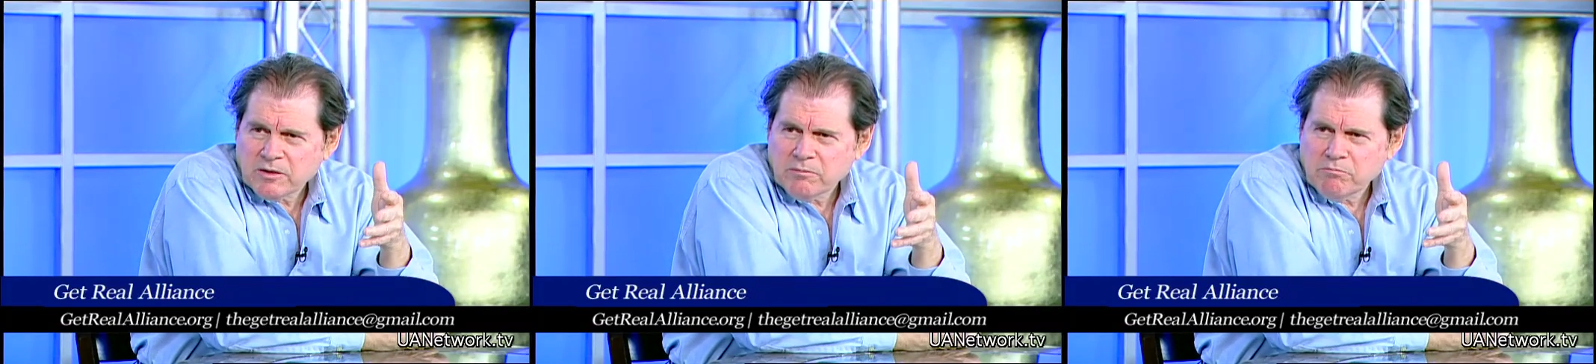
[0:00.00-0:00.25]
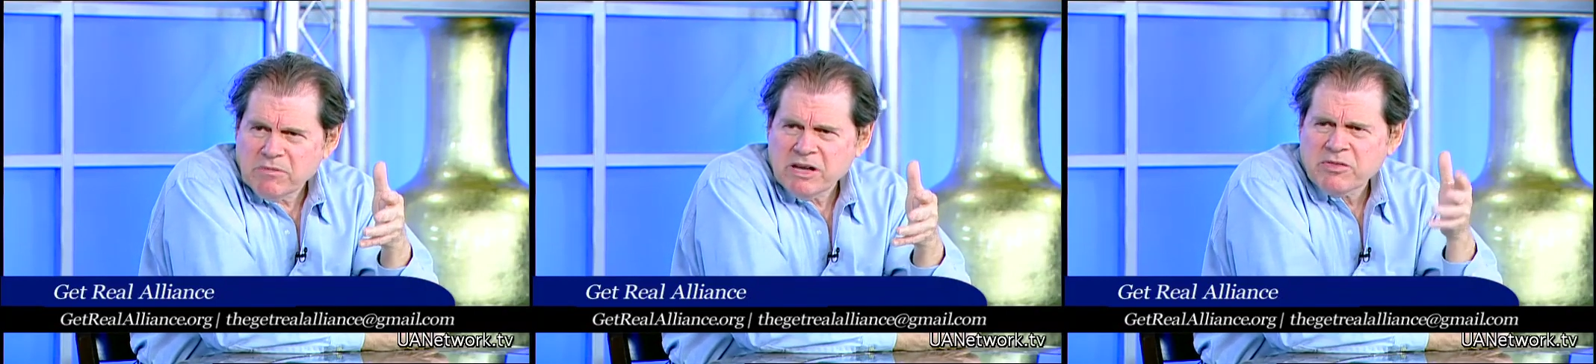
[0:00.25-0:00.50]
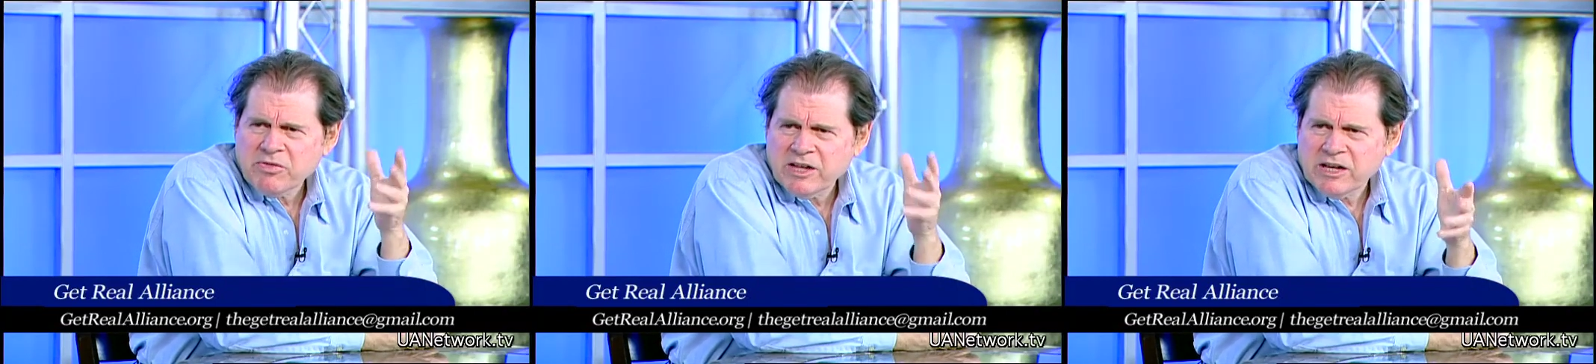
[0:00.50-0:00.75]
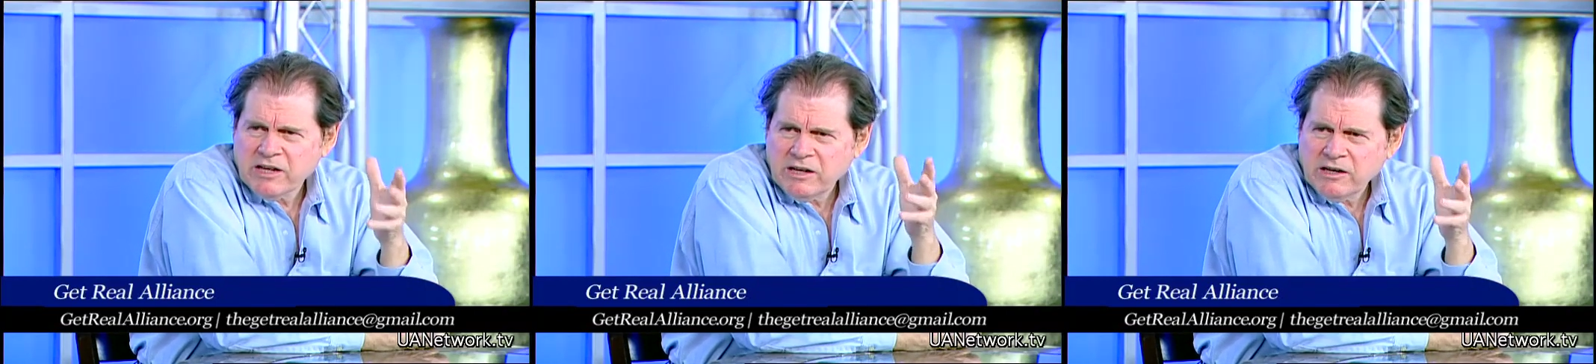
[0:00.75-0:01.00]

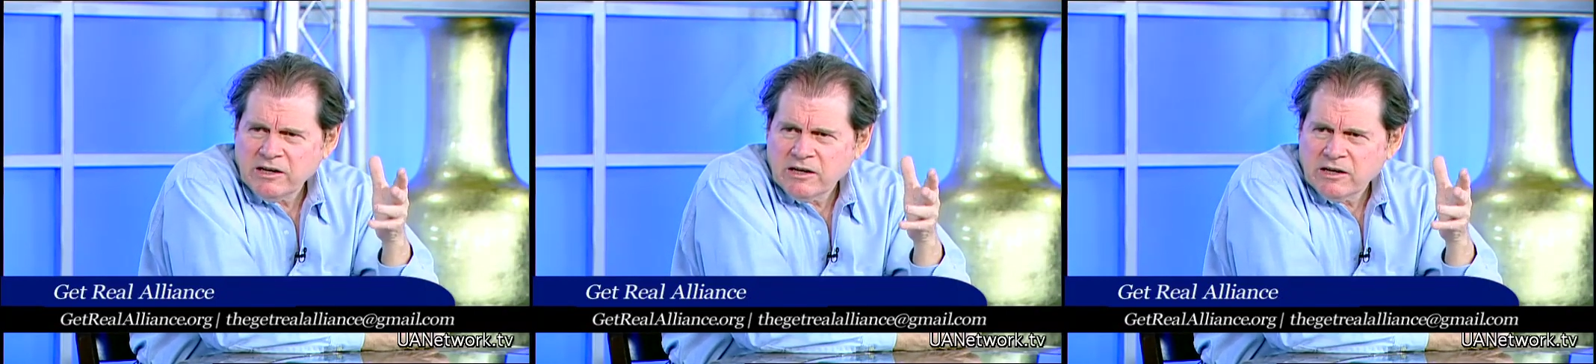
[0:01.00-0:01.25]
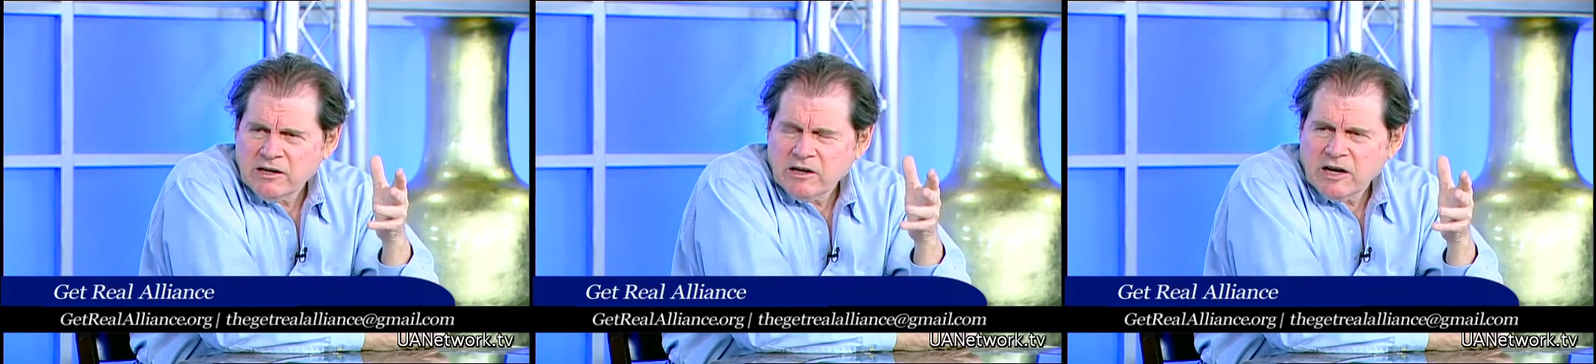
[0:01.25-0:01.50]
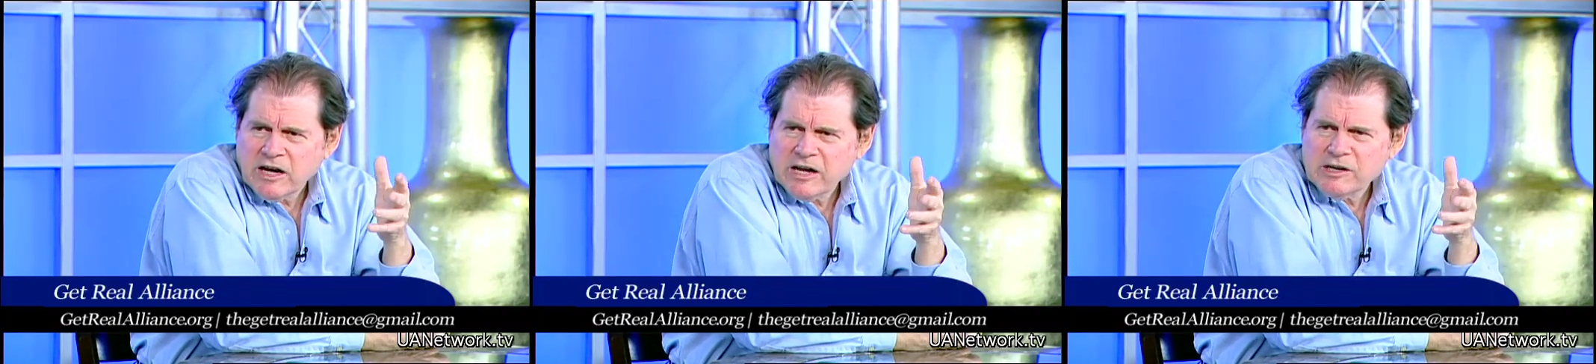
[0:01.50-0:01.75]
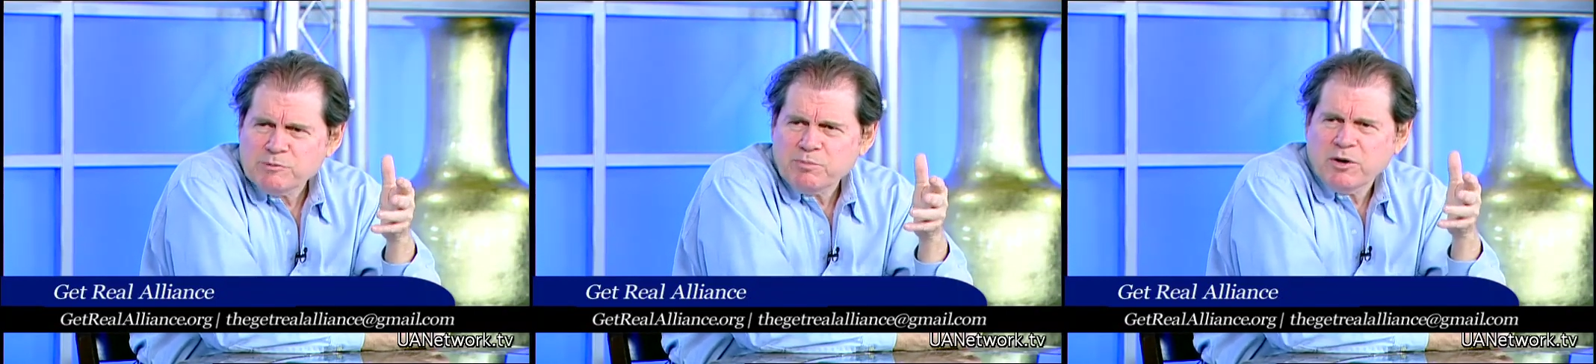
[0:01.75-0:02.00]
methane
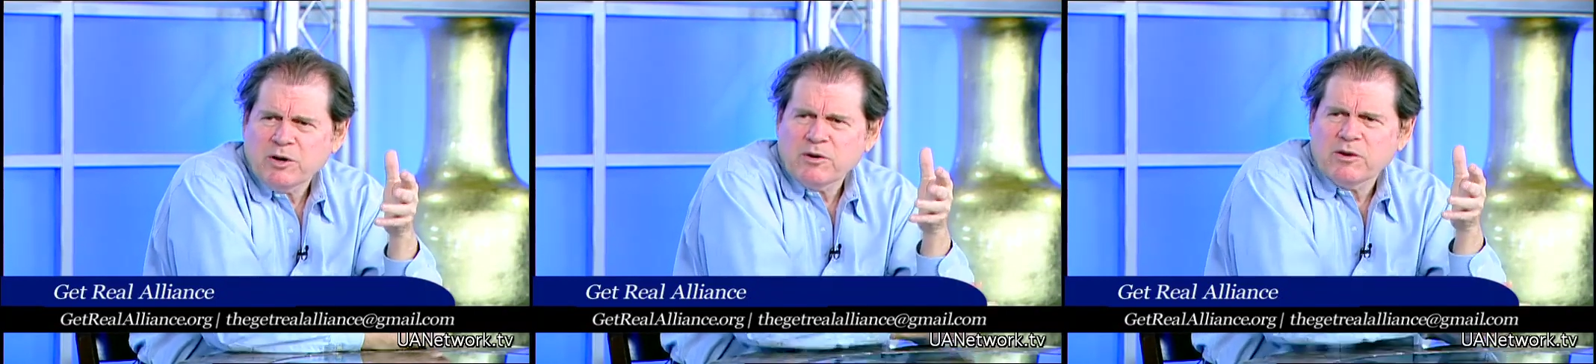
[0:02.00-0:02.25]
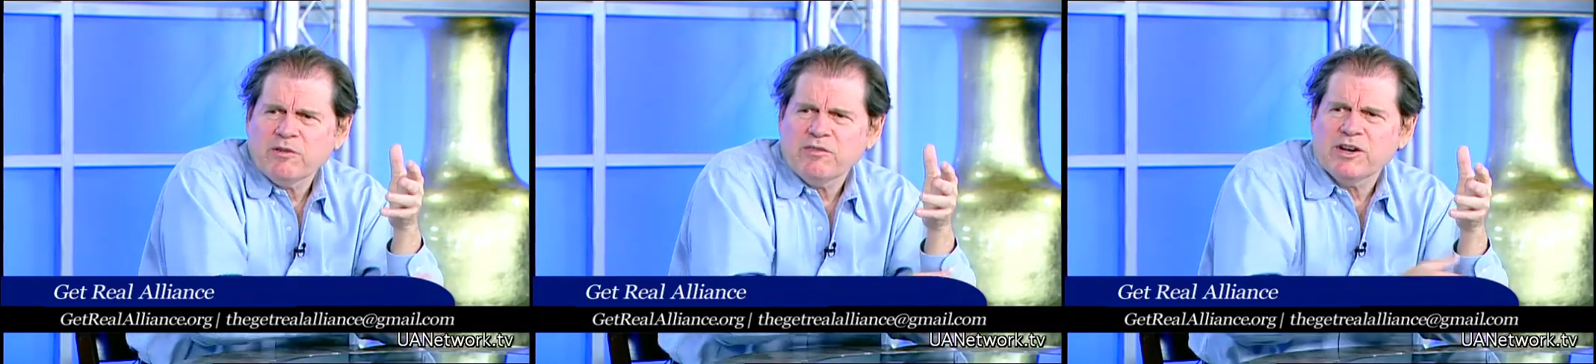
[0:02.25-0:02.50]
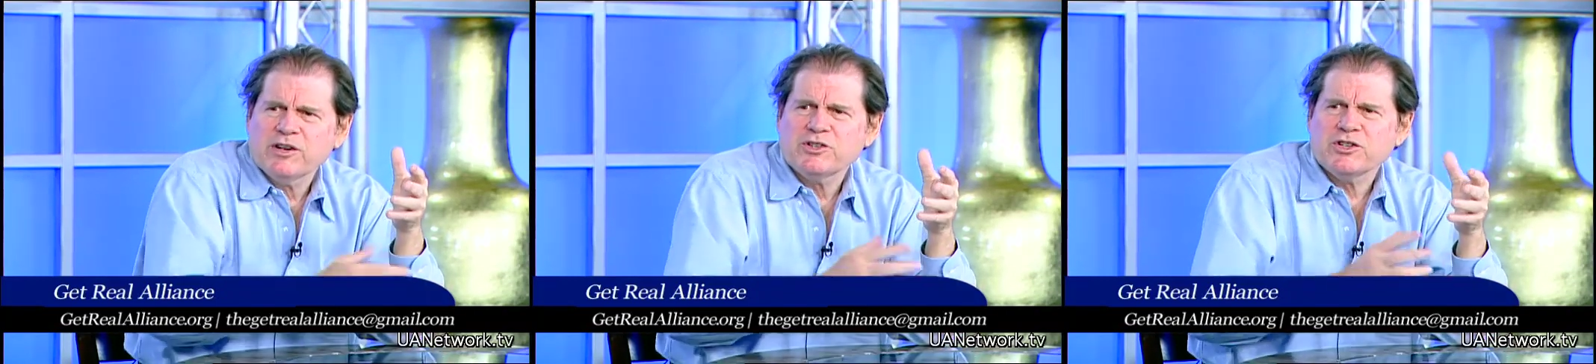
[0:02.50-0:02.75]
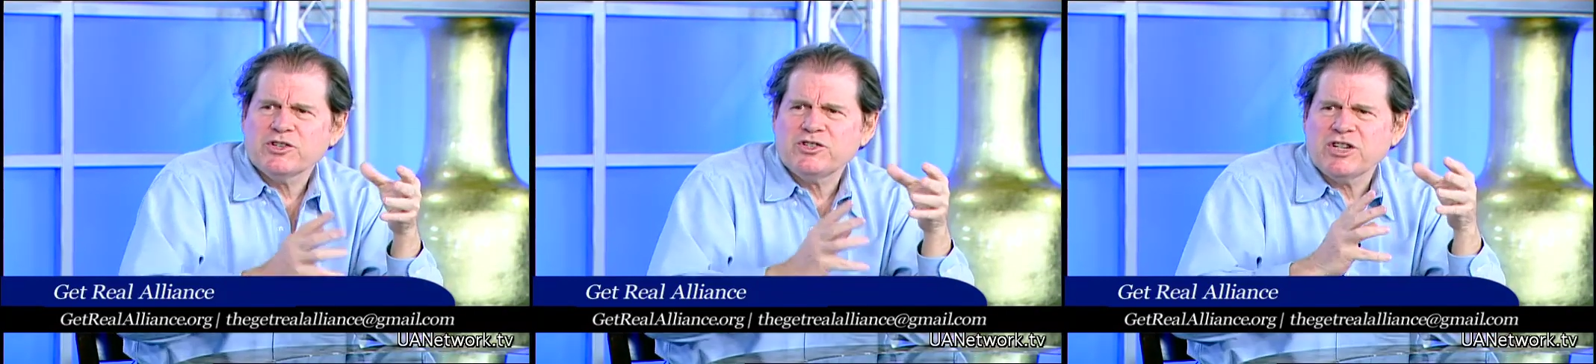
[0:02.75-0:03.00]
as part of their
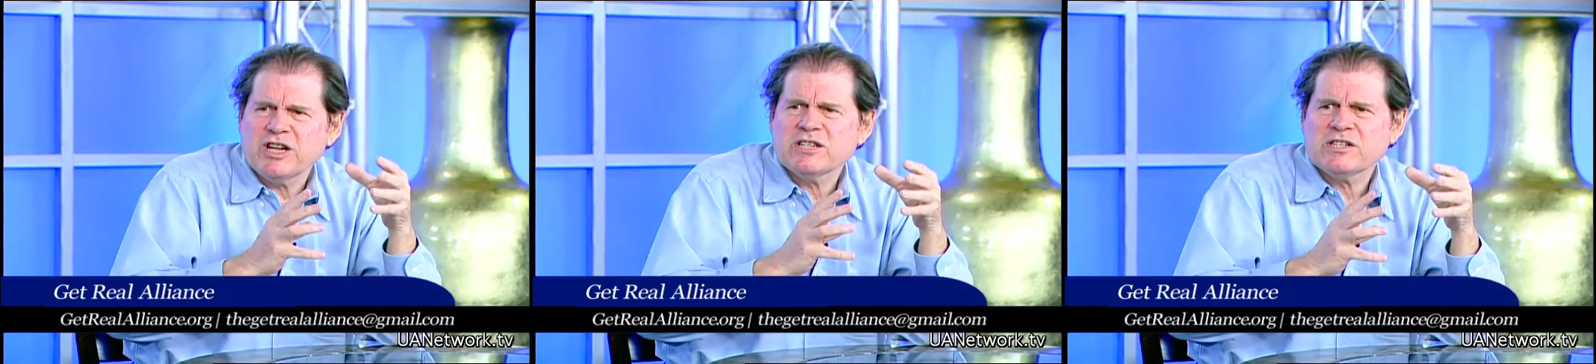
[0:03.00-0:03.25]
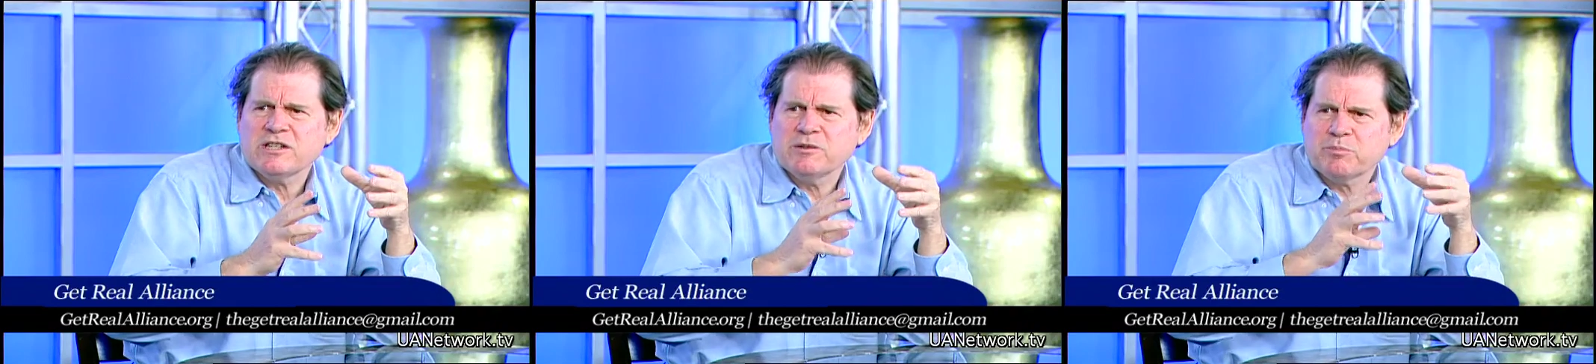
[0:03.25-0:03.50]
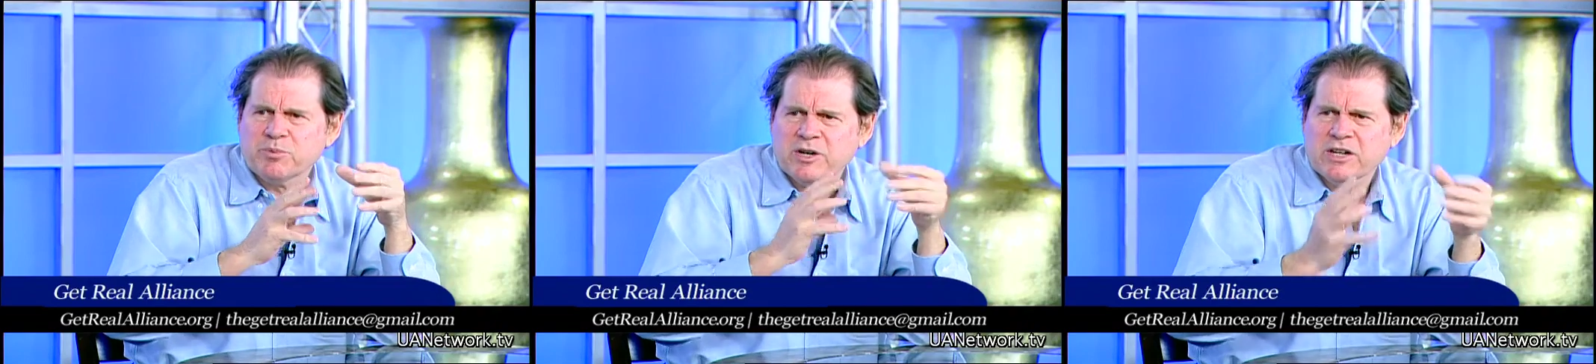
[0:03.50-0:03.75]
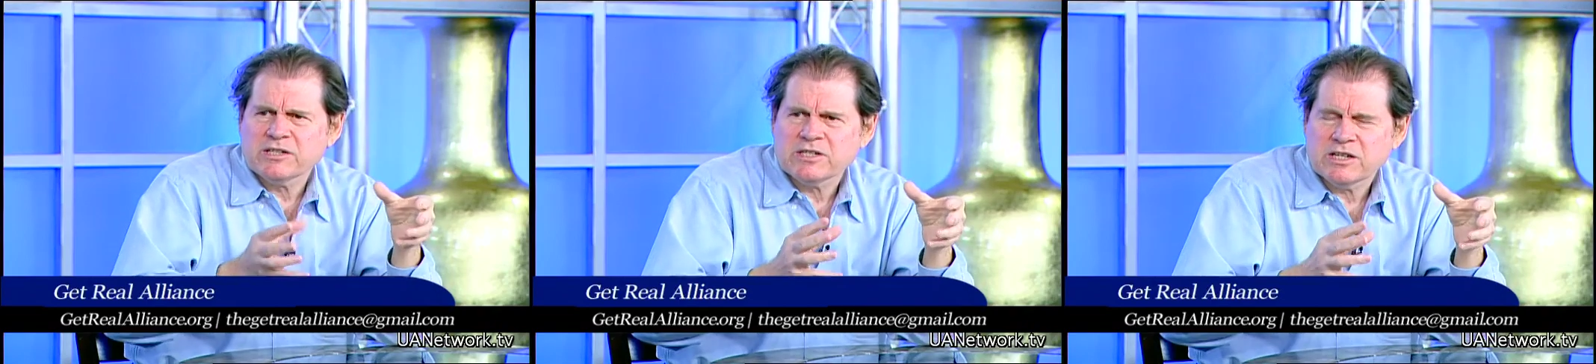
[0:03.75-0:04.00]
digestive
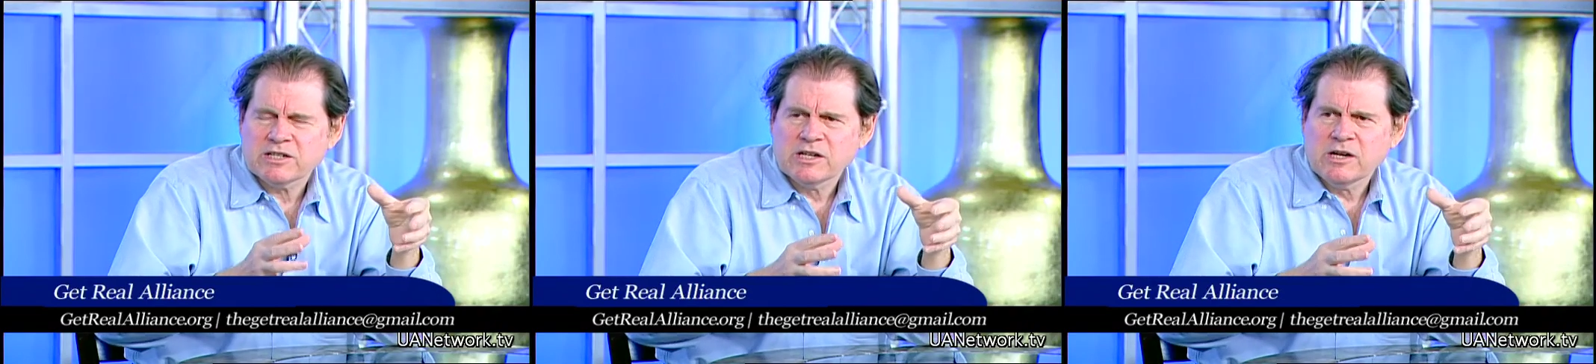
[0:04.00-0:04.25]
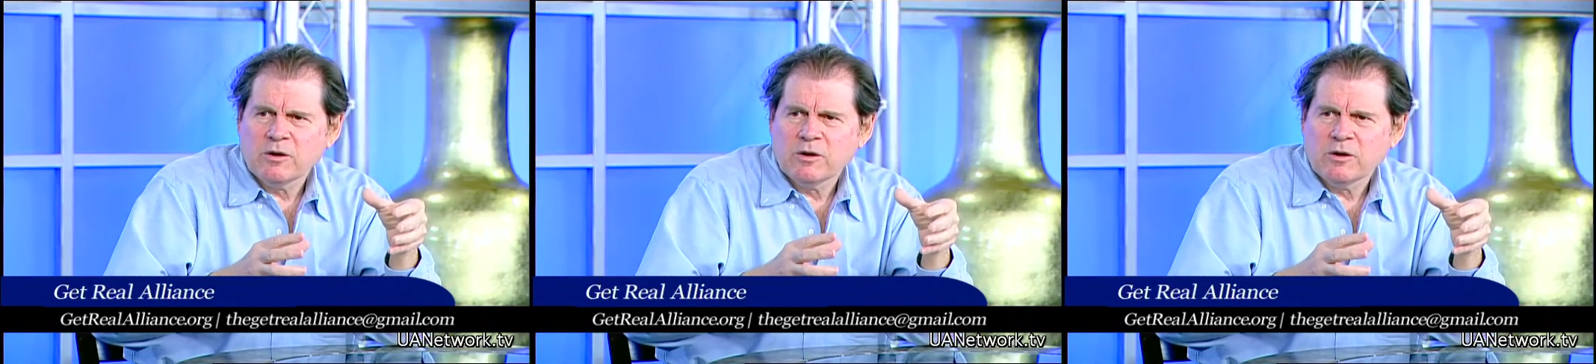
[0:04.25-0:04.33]
process,